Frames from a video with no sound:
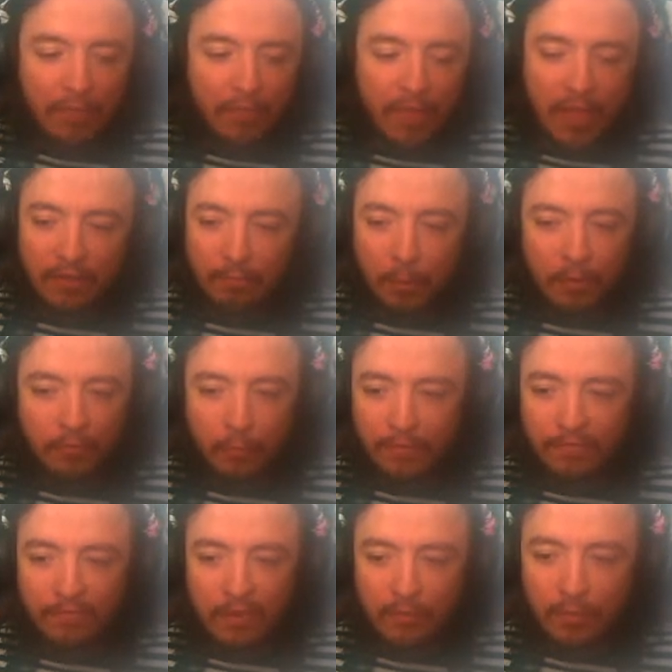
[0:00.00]
better than the Xbox
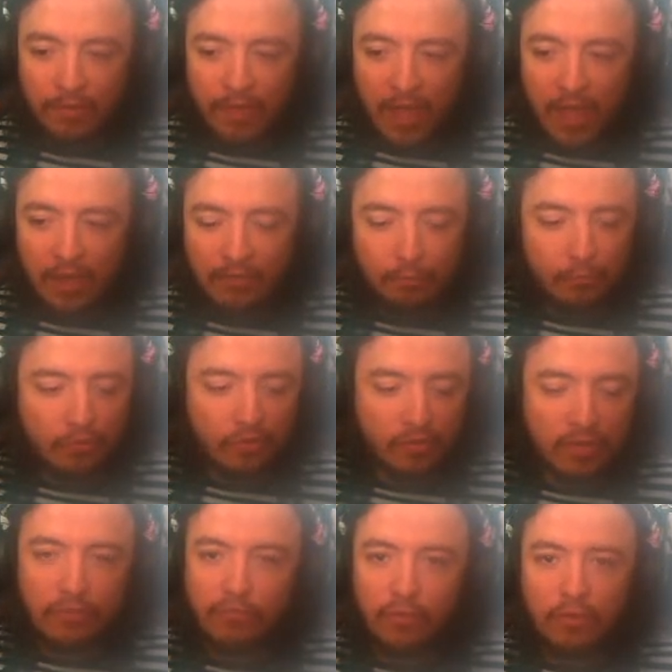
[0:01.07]
One Series X, which
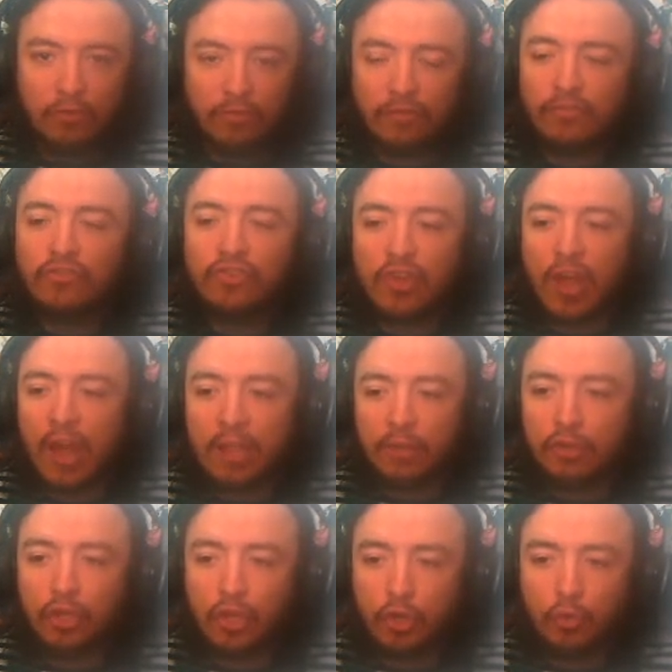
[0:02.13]
is literally just a
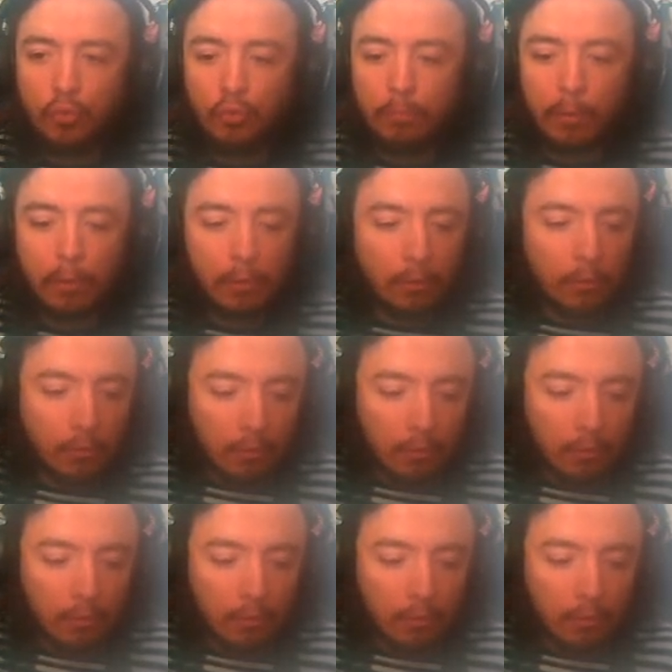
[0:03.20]
giant cube.